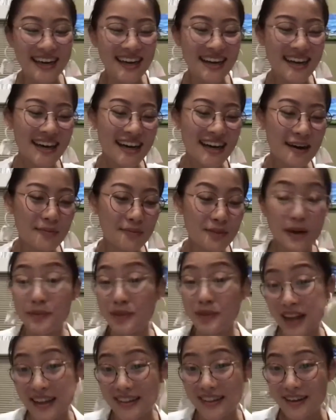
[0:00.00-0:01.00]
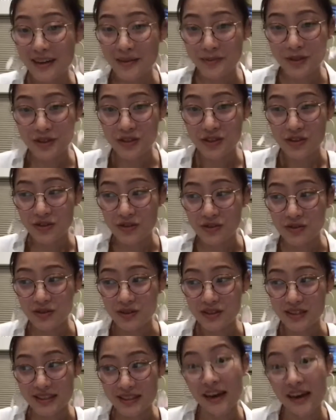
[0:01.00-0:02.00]
but I'm glad they're able to
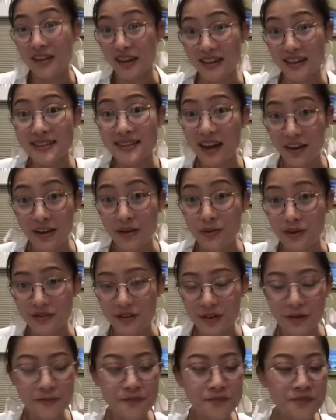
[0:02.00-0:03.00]
tell us how they would vote.